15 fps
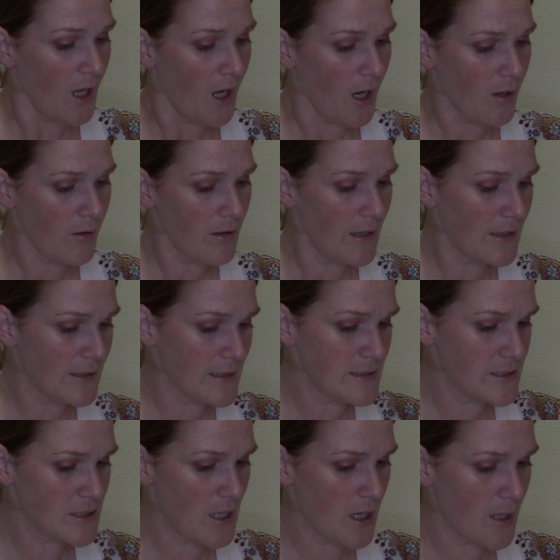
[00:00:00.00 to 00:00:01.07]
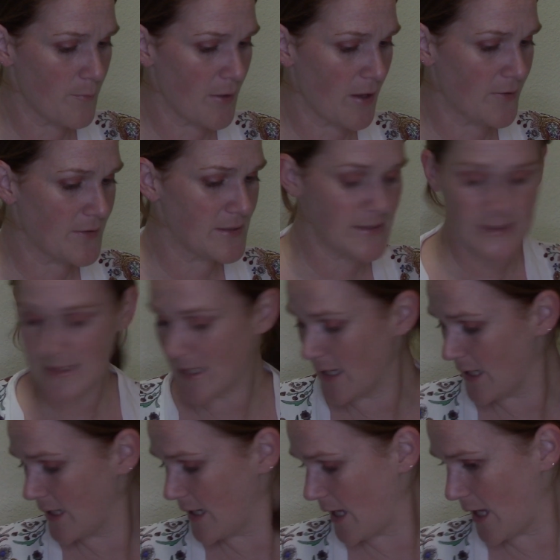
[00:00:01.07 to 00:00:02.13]
All right, let's talk about the
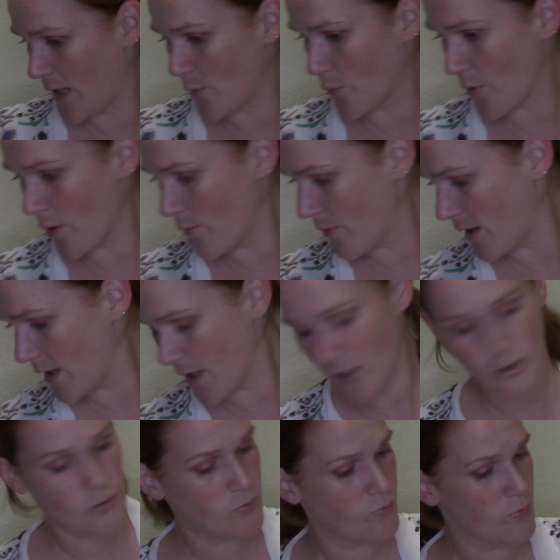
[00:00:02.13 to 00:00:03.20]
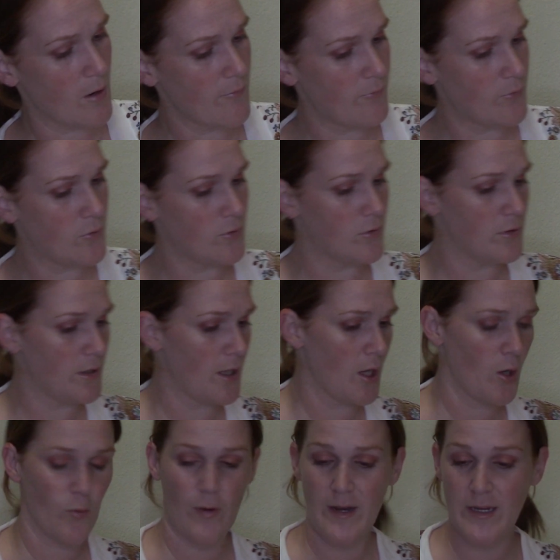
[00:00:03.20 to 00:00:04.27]
Skin and Roma Truffle
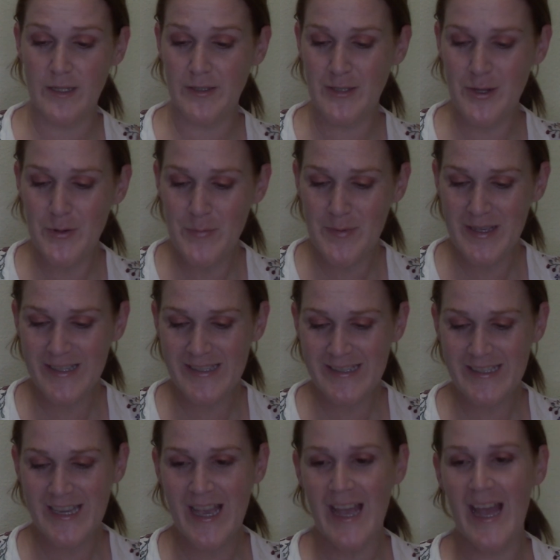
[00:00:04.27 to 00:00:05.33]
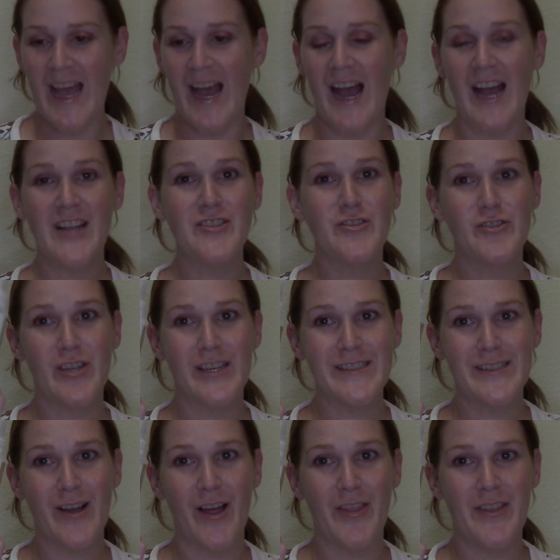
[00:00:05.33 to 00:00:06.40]
Radiant Dew Mist. I just
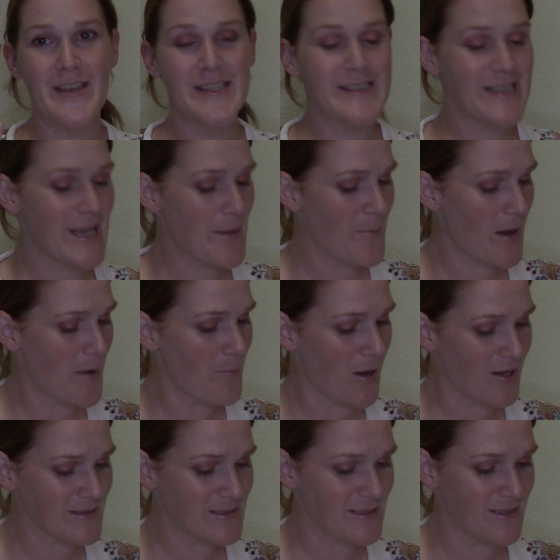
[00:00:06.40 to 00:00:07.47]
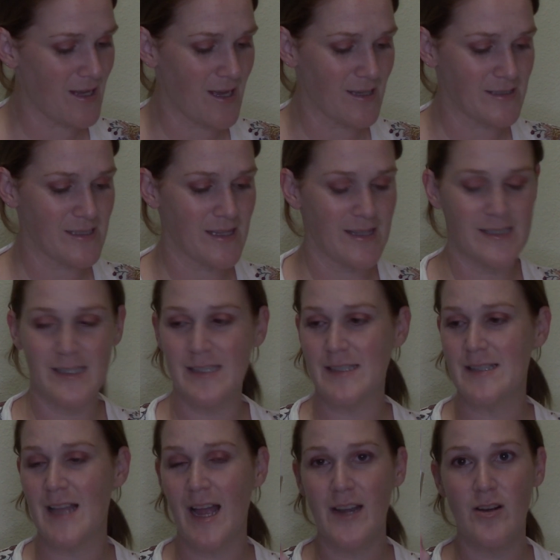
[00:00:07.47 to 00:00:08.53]
got this in my Boxy Luxe. This is
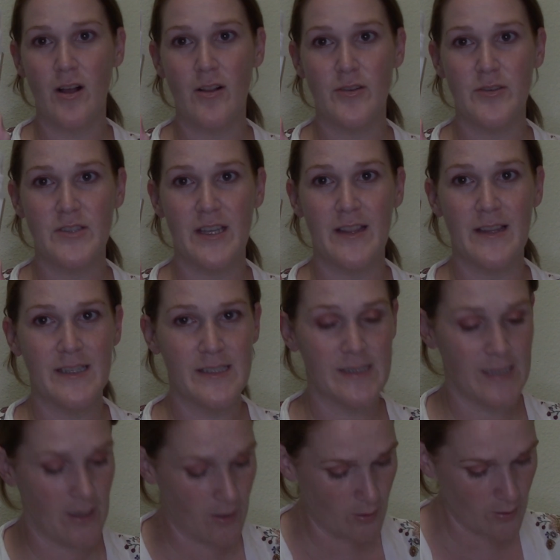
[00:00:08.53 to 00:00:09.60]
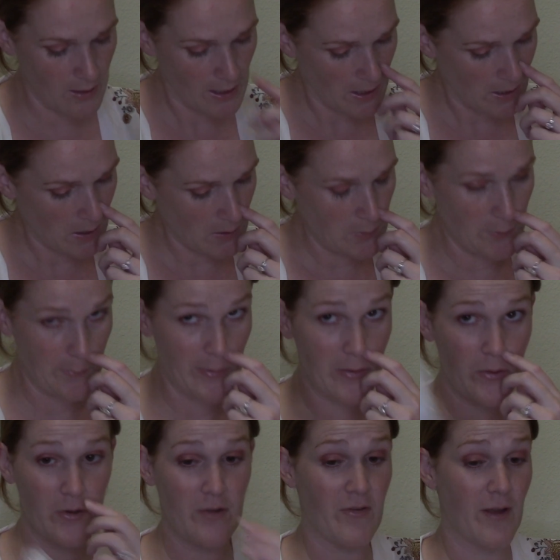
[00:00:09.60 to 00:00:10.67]
$9 in this sale, normally
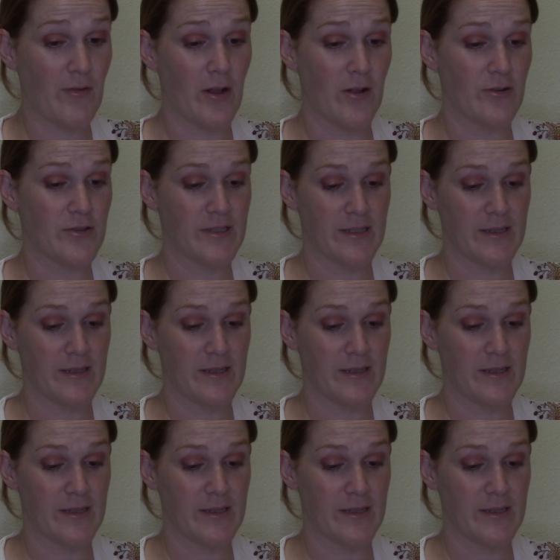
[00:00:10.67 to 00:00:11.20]
$35.